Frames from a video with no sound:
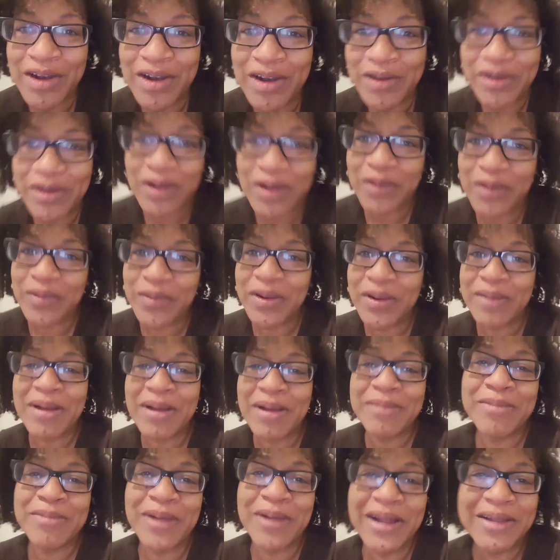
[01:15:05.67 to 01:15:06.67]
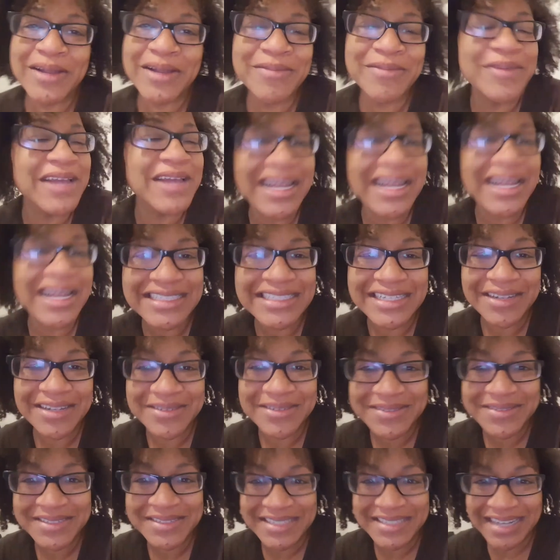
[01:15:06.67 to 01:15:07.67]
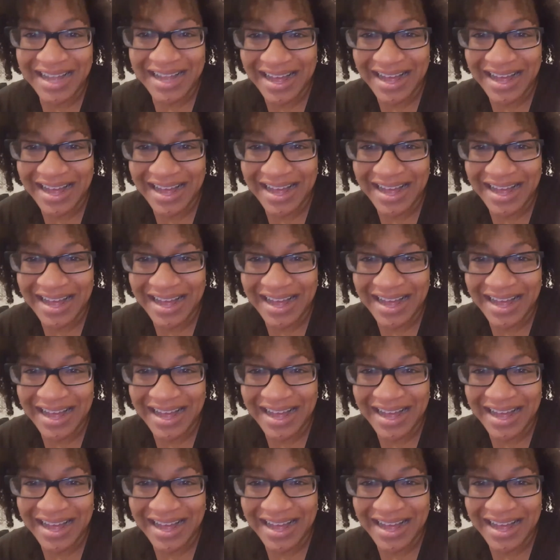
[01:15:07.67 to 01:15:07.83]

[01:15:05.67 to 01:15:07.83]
don't know where my brain be at sometimes.